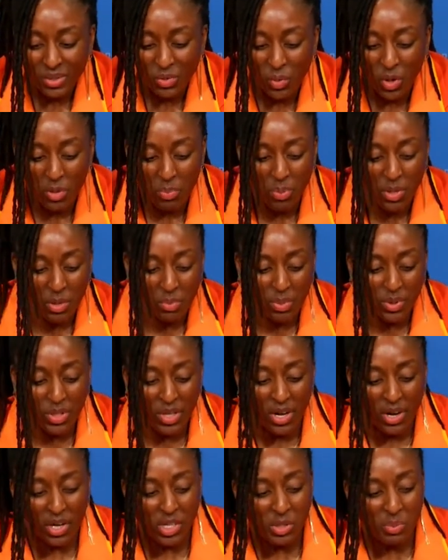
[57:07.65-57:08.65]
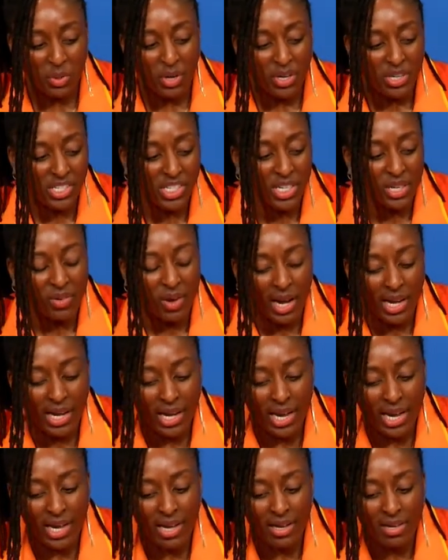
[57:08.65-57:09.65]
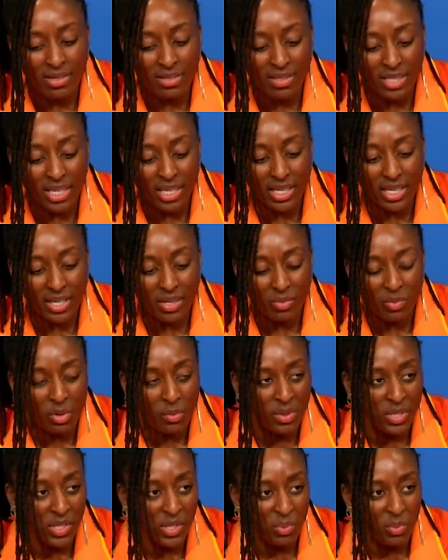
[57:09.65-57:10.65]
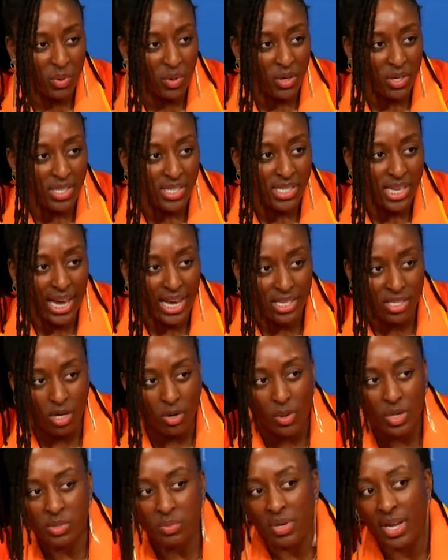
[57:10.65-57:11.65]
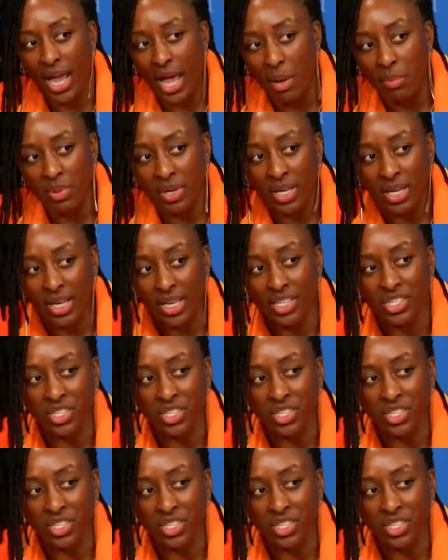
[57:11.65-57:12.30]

what people are experiencing right now in women's sports has always been happening.